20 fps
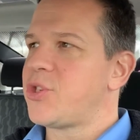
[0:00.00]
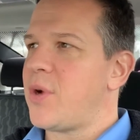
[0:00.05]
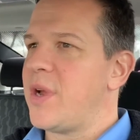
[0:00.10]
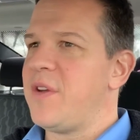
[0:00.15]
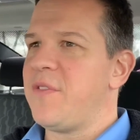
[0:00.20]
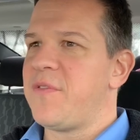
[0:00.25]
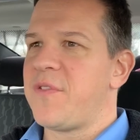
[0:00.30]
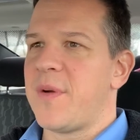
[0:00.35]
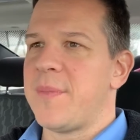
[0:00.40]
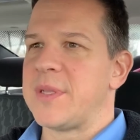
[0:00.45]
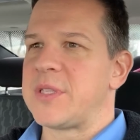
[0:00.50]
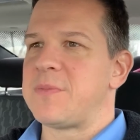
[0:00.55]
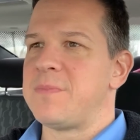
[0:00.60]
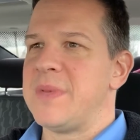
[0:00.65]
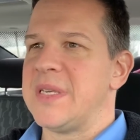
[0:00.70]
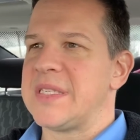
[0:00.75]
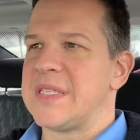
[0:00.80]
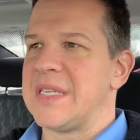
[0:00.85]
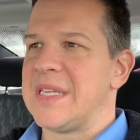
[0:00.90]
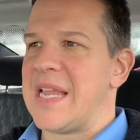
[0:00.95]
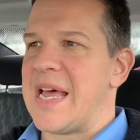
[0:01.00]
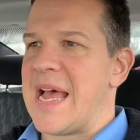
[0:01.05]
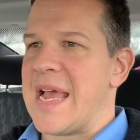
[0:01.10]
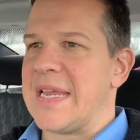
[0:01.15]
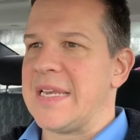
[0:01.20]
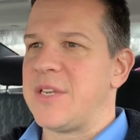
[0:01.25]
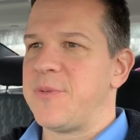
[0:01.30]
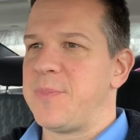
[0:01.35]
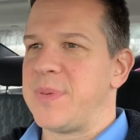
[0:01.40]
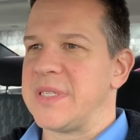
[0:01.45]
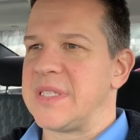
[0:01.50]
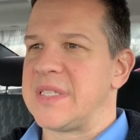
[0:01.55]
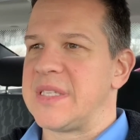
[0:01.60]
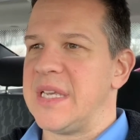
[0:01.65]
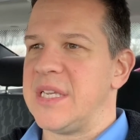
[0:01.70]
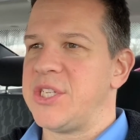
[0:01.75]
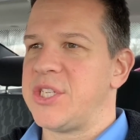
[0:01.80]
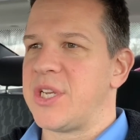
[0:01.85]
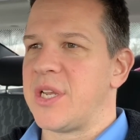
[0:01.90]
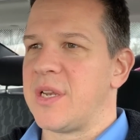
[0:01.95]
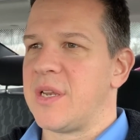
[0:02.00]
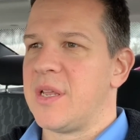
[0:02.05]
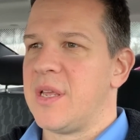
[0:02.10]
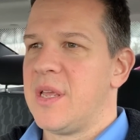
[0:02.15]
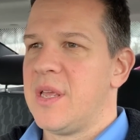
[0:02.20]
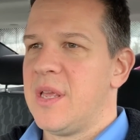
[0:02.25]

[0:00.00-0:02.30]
from its misaligned position,